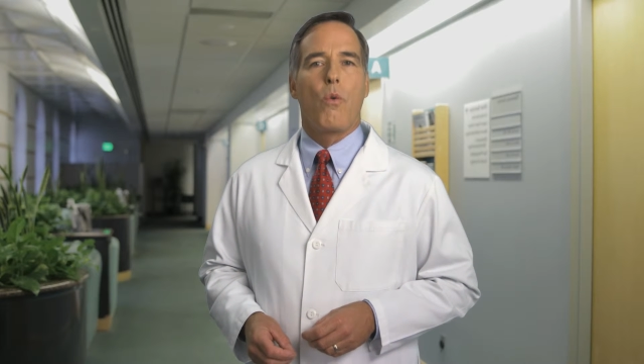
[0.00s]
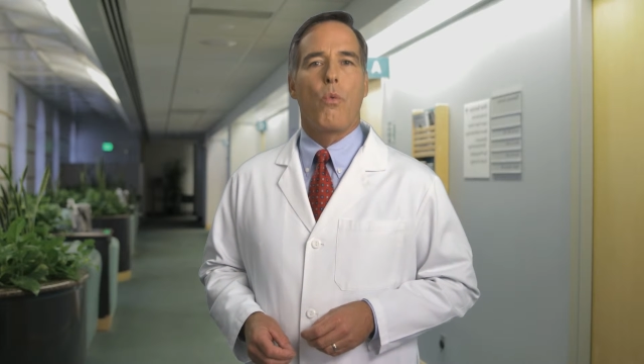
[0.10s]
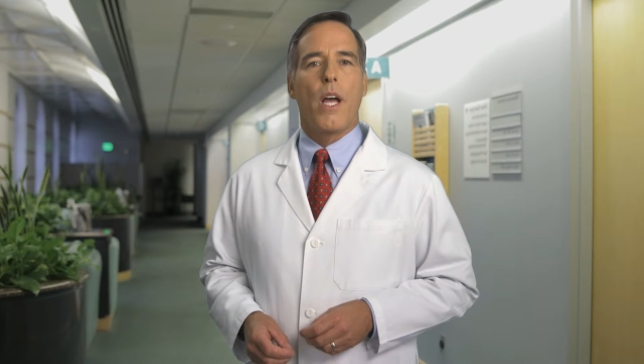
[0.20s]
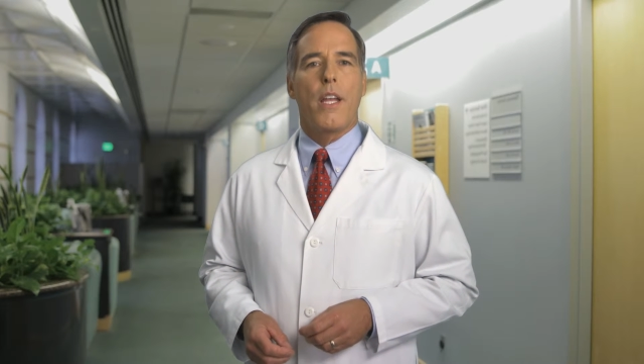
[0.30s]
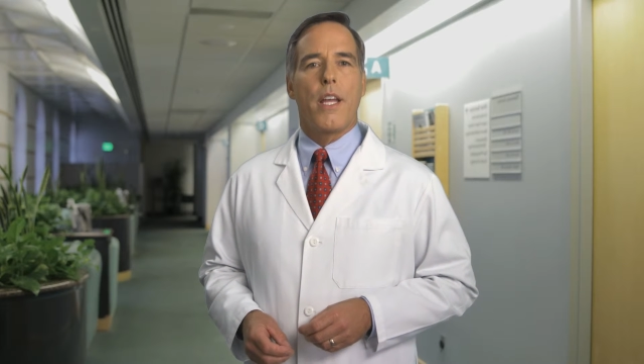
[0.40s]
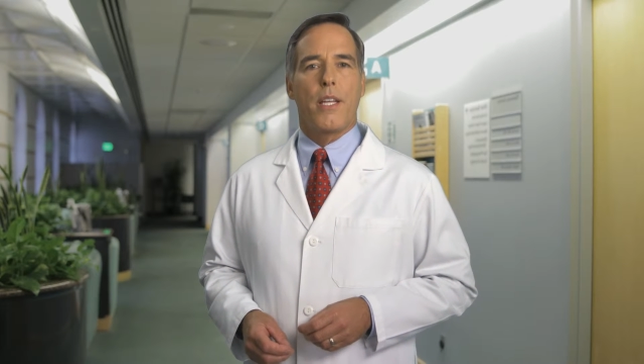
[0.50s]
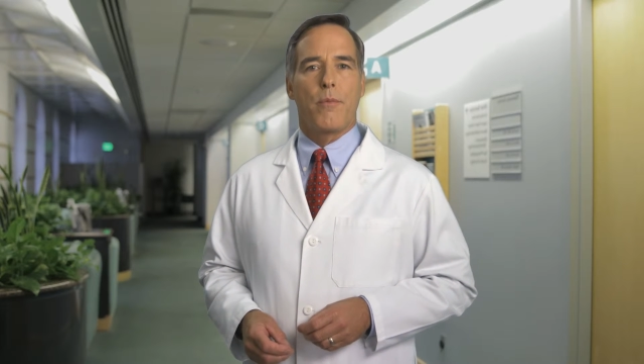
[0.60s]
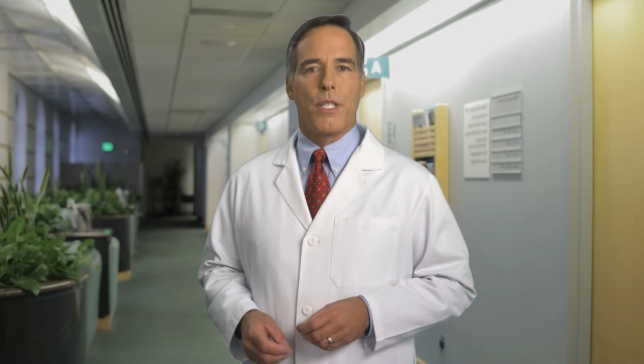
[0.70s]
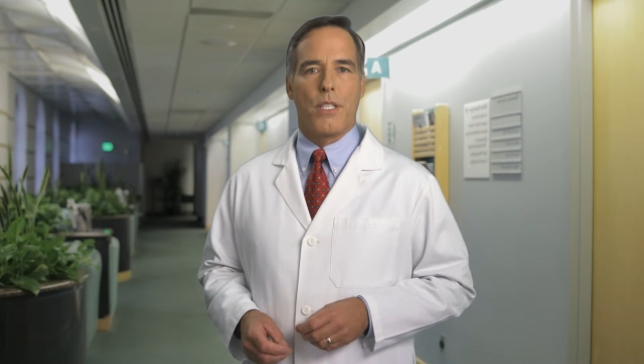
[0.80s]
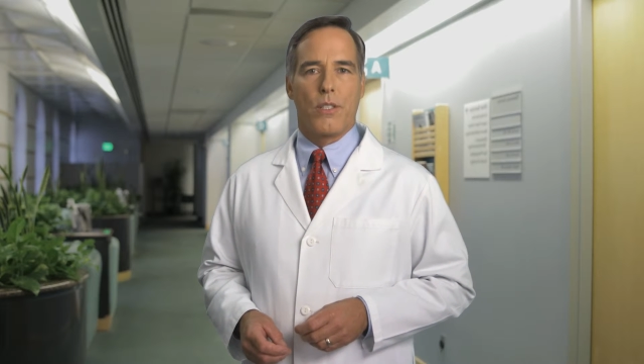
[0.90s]
Wet
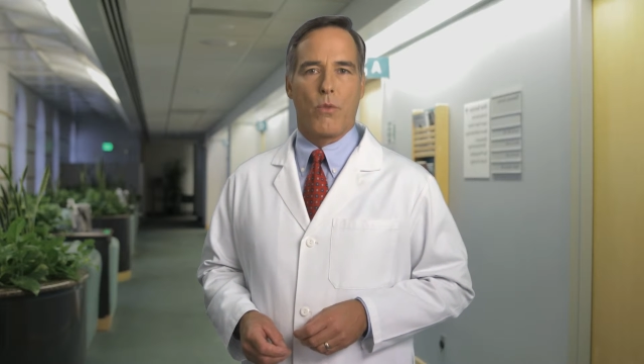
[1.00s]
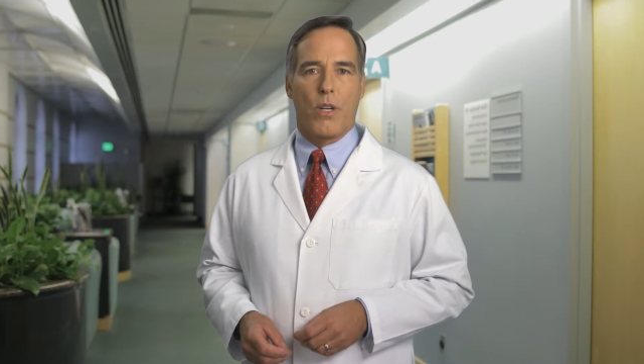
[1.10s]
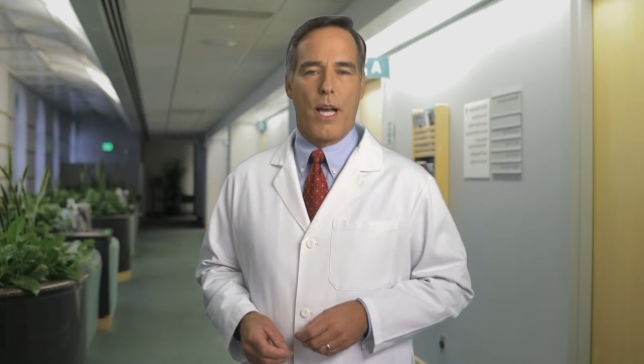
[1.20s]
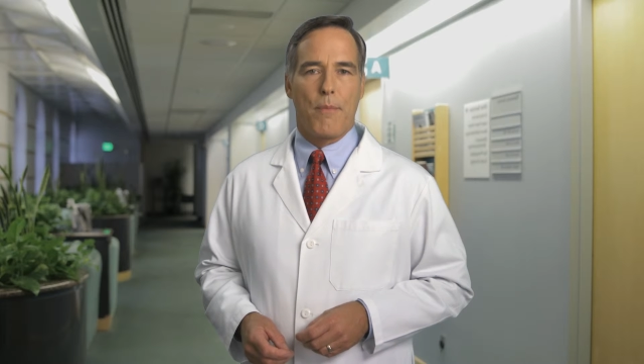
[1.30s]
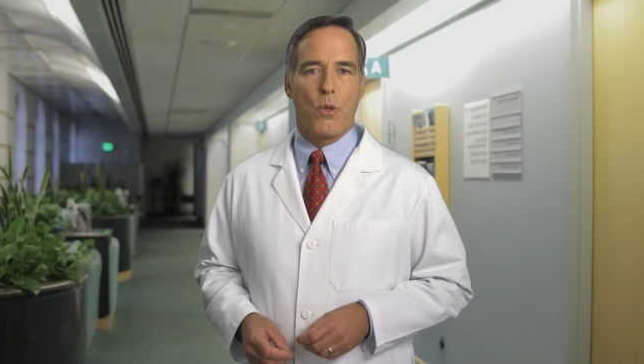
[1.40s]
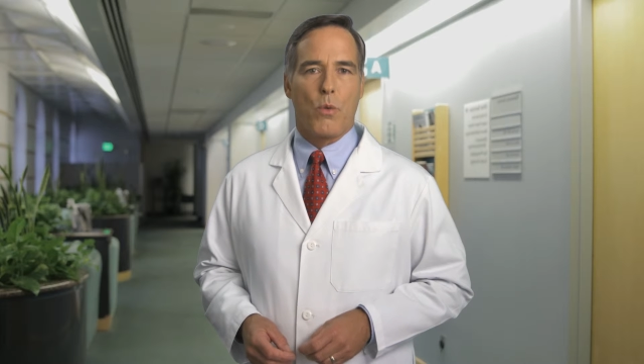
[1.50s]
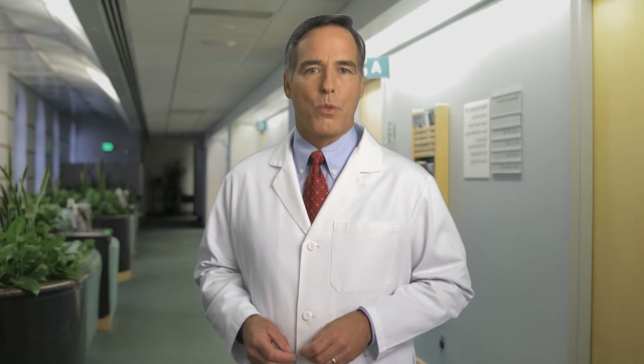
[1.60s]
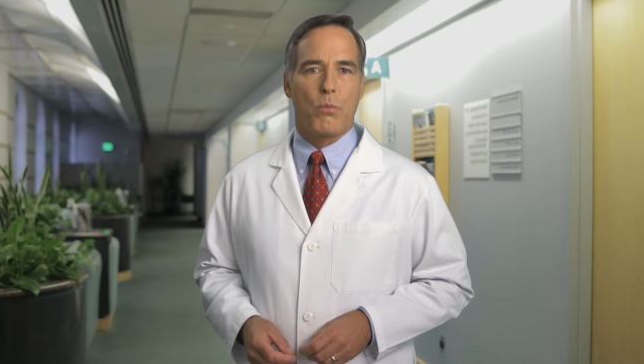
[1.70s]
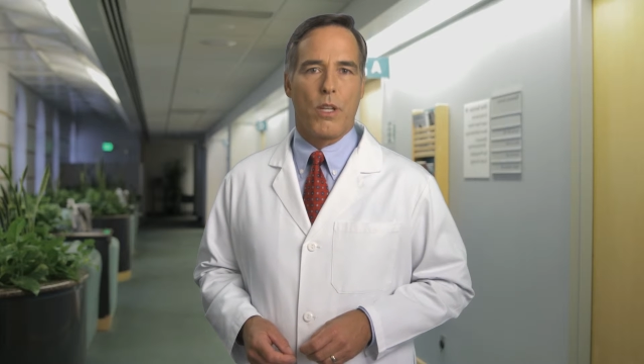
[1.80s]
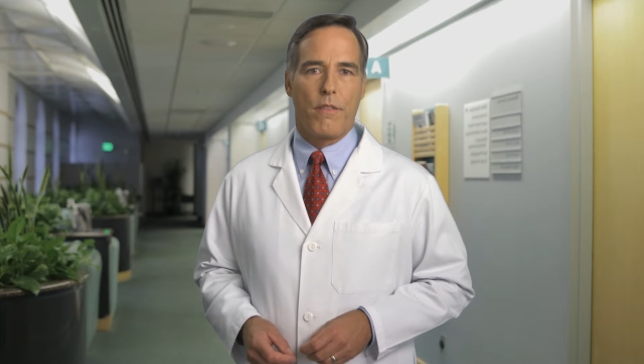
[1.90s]
AMD is where
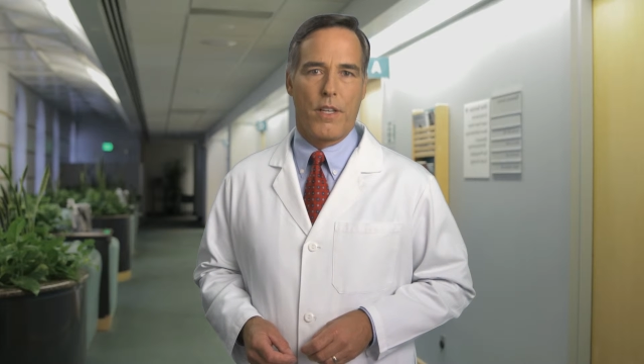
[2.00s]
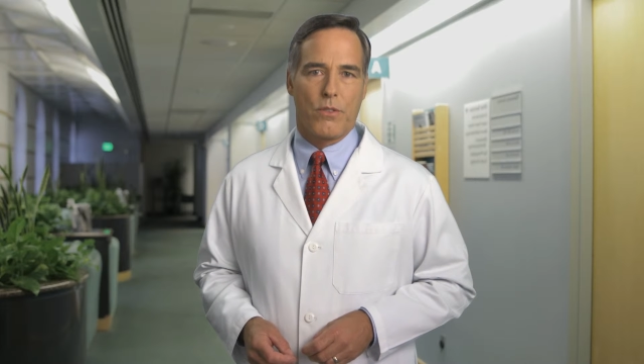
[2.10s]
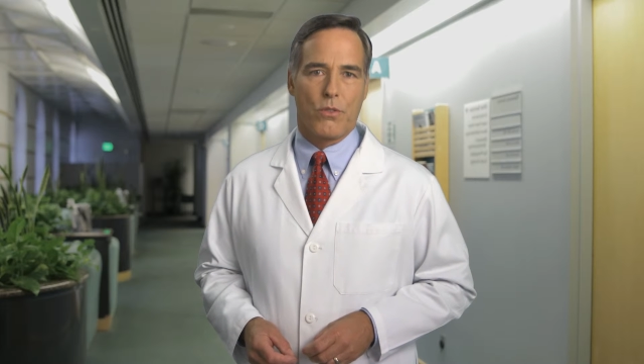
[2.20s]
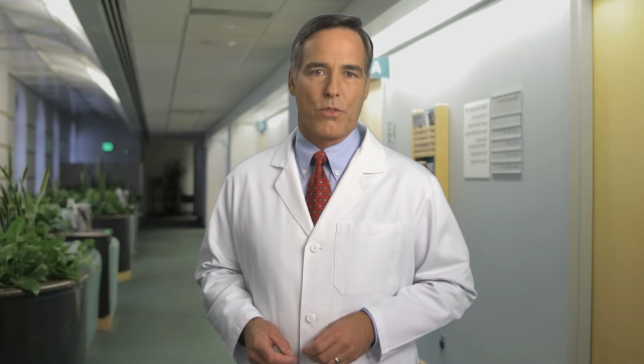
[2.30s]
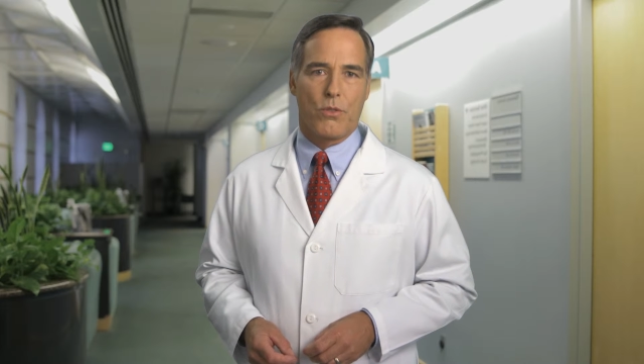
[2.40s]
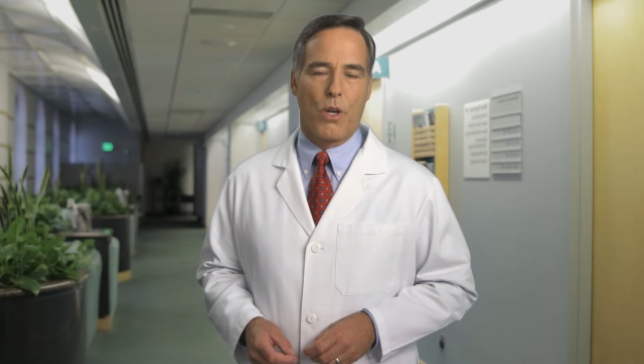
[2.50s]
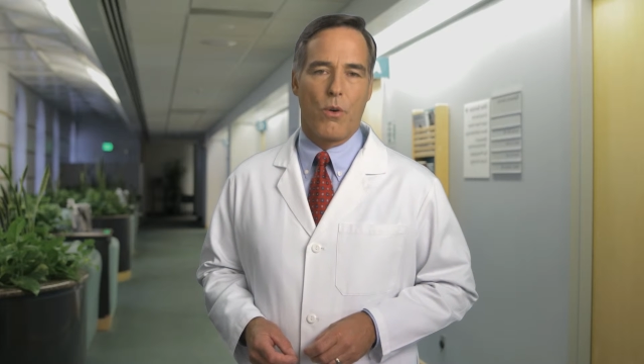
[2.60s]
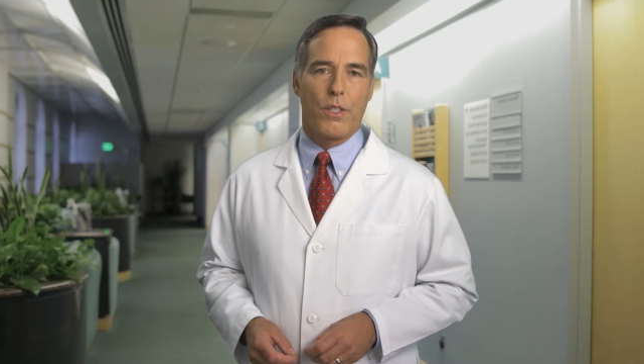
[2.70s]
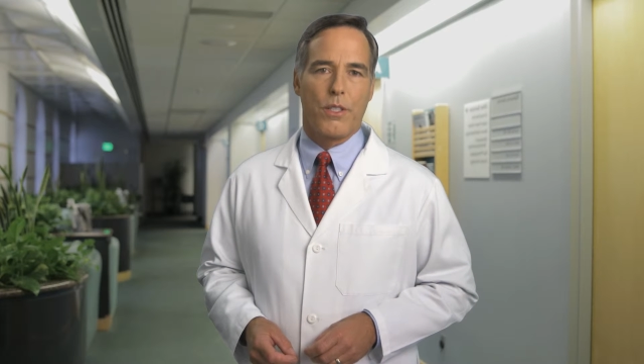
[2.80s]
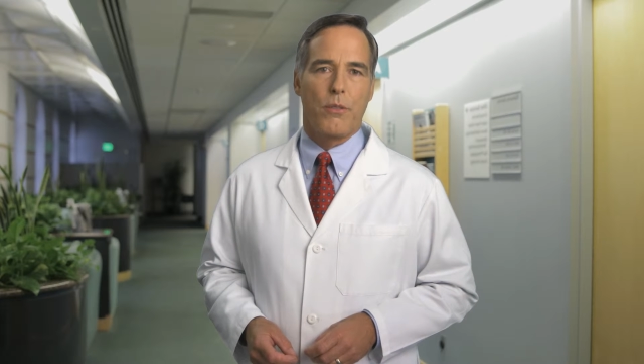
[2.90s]
abnormal blood vessels
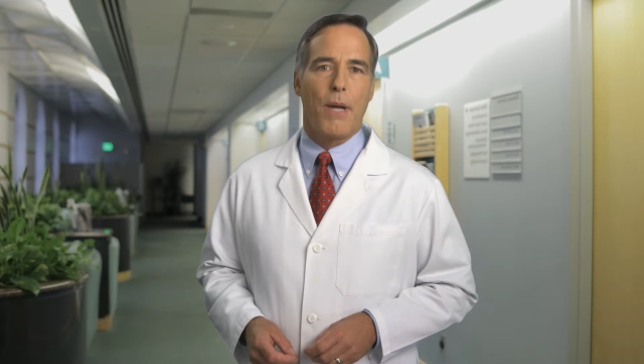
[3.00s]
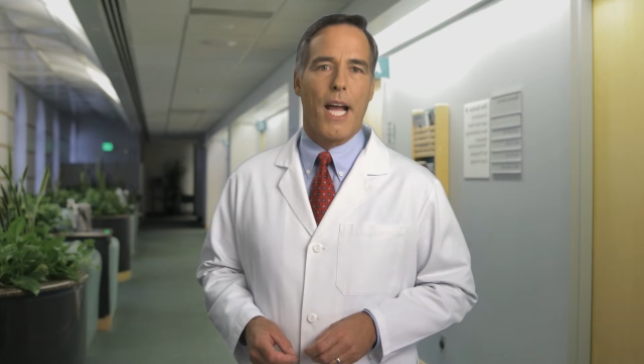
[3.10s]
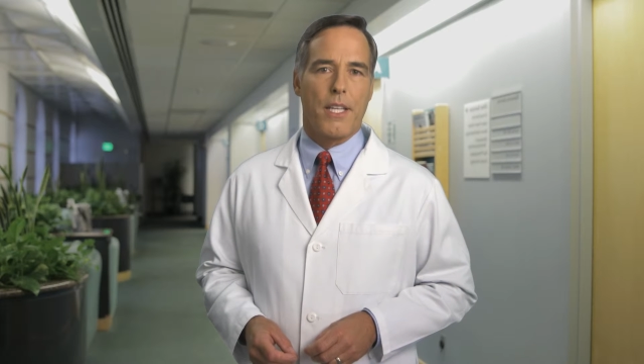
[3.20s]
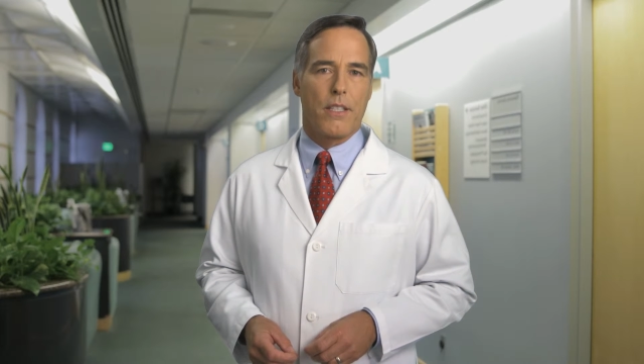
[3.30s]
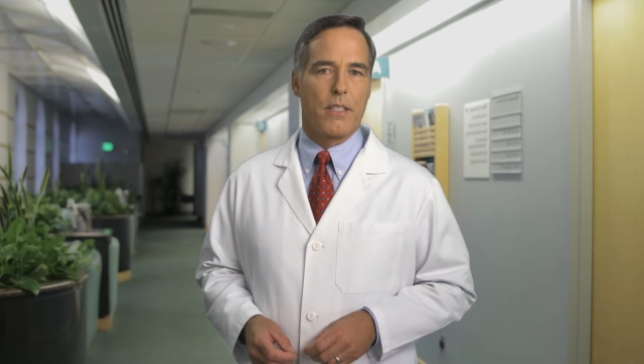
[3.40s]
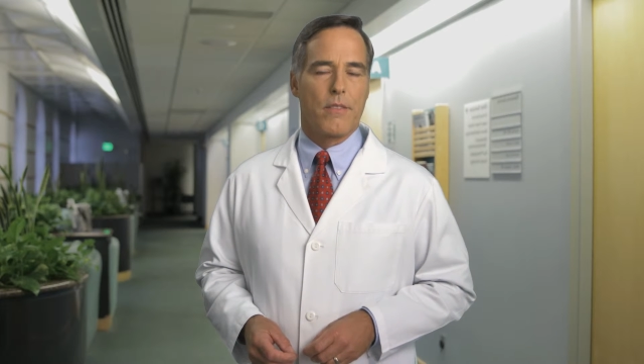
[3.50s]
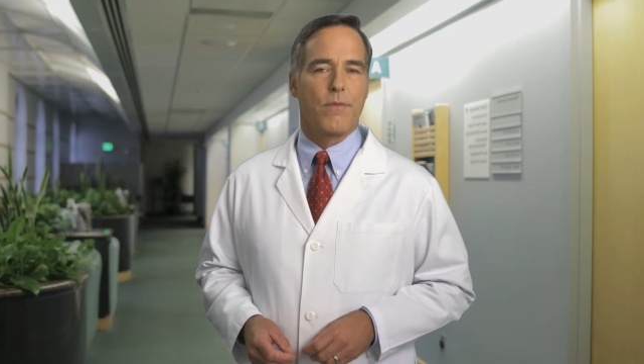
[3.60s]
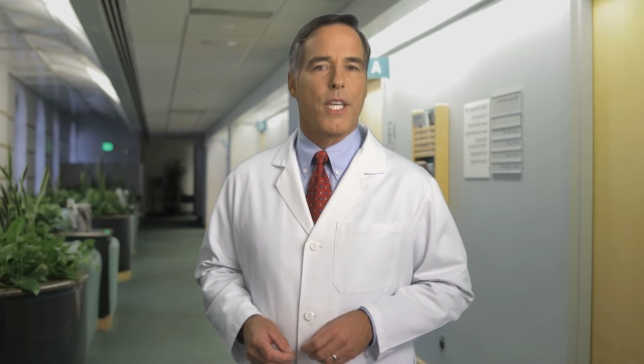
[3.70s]
grow under the macula